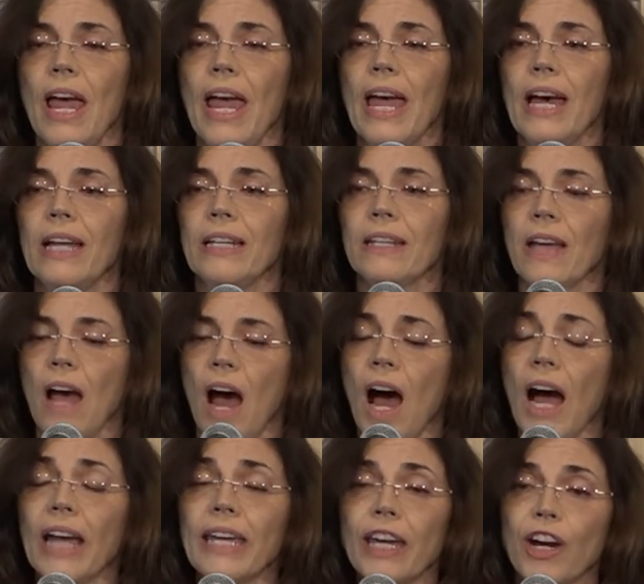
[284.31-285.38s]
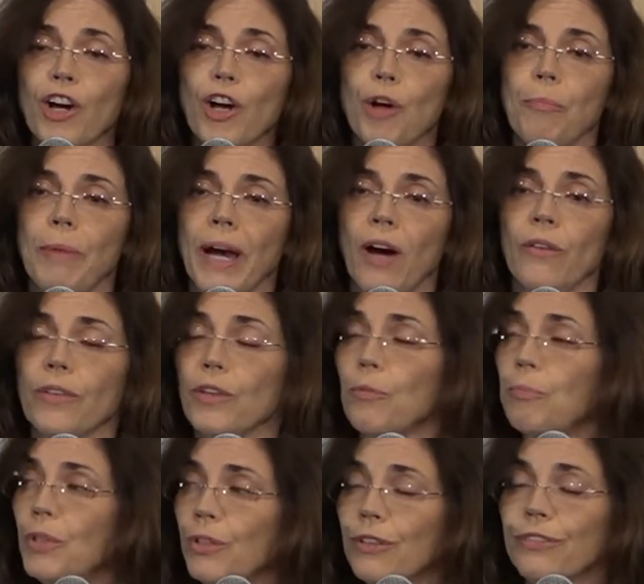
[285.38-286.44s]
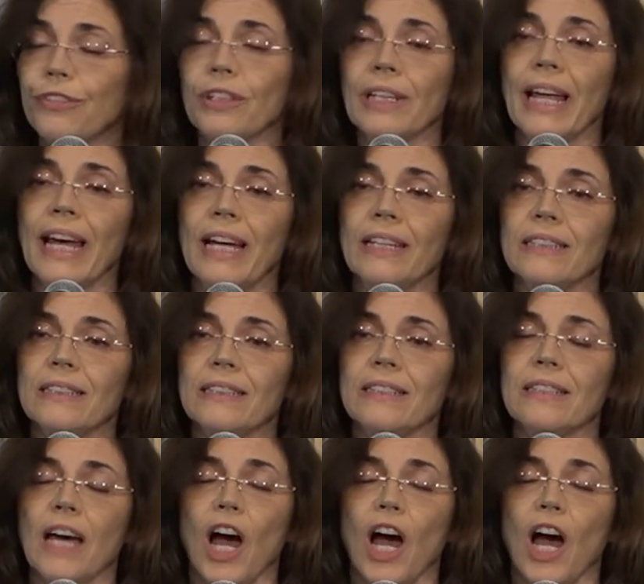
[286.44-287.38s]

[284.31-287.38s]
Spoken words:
And I care about the beautiful lands.